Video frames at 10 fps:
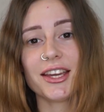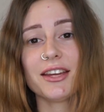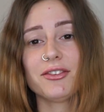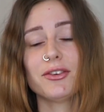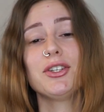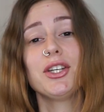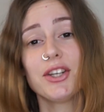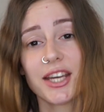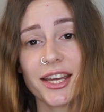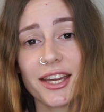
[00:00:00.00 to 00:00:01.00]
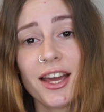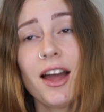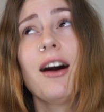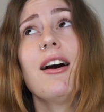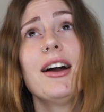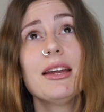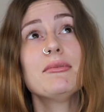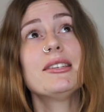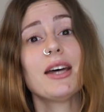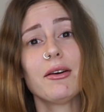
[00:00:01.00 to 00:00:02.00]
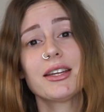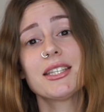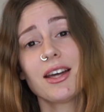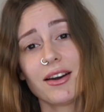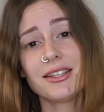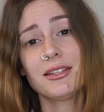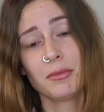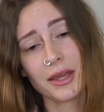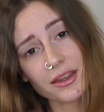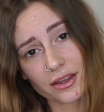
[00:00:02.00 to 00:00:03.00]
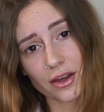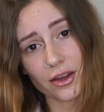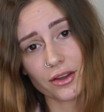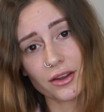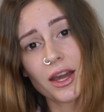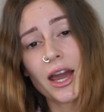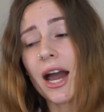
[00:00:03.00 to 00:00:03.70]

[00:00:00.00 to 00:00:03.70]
If you're new here, I am so excited to meet you,